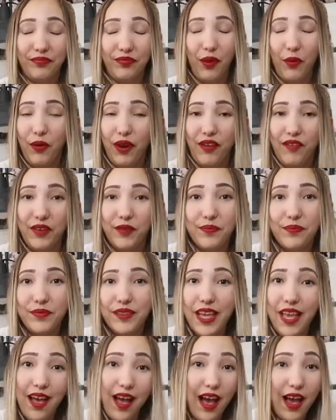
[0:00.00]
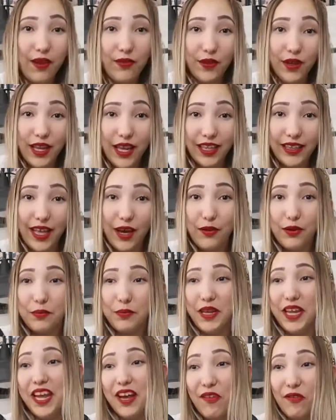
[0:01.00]
Whatever. I feel like that would
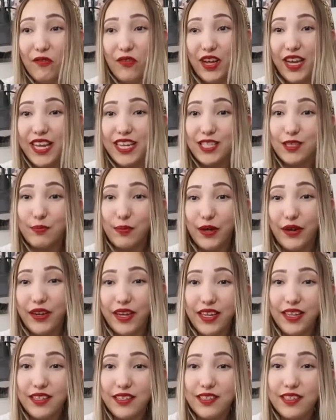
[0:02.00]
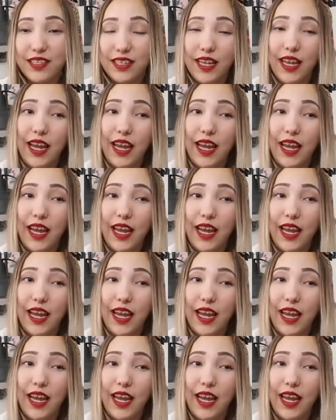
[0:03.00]
be a fun experience to,